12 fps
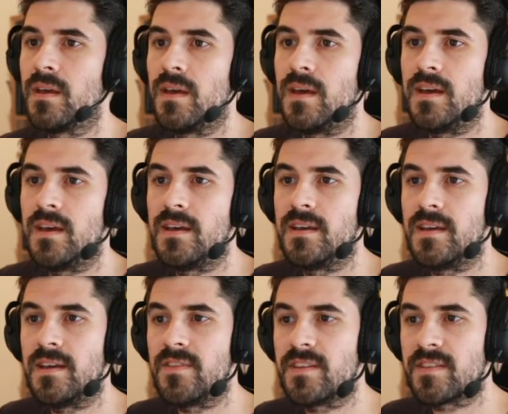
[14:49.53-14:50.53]

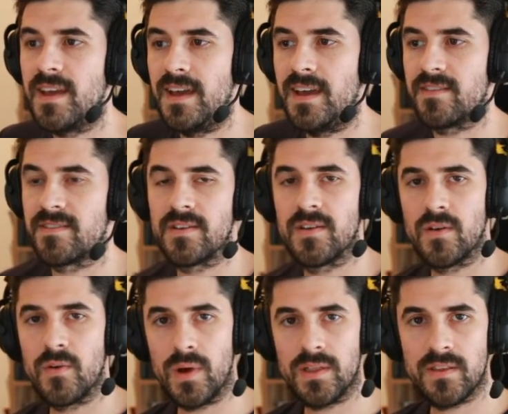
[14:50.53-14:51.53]
In this case,
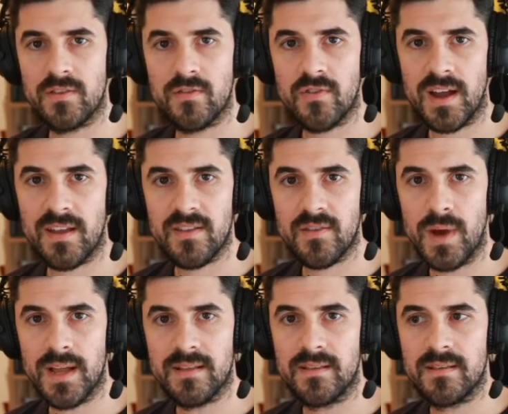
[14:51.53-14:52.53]
when the track is
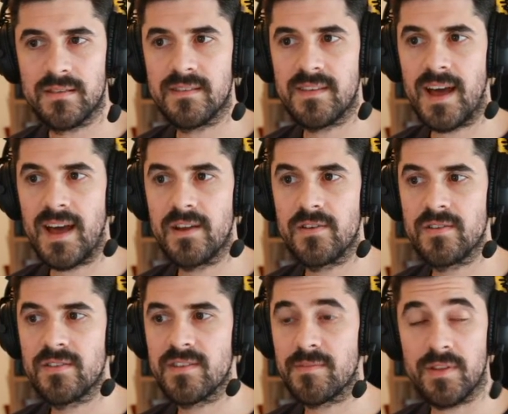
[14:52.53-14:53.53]
wet,
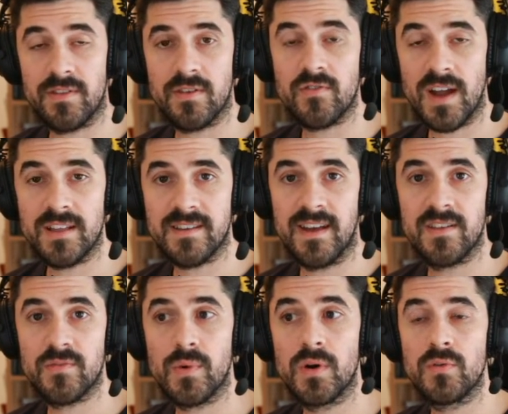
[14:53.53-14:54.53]
the dry
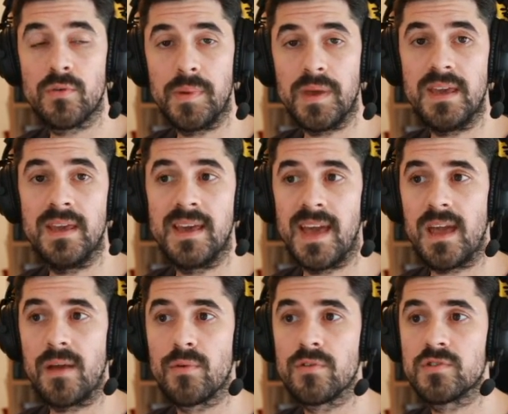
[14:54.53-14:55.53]
tires won't be
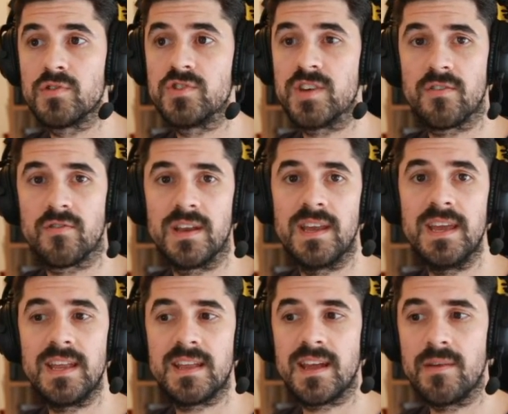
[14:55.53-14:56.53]
able to generate
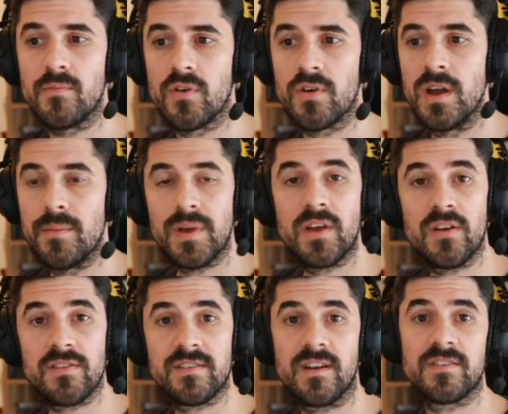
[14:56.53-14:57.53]
heat anymore
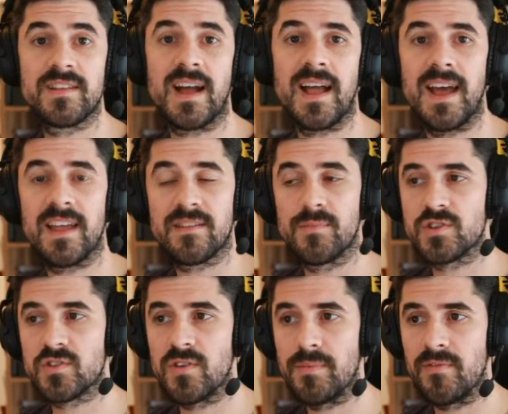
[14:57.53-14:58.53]
because there's not as
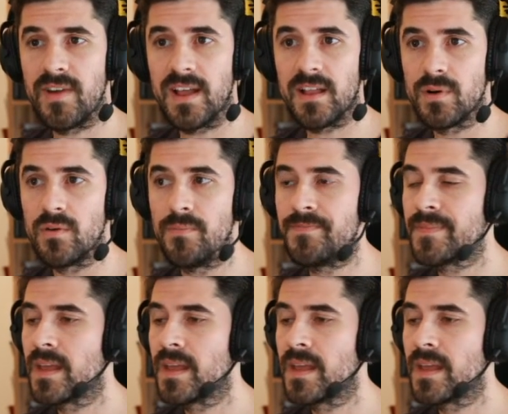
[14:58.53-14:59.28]
much grip available.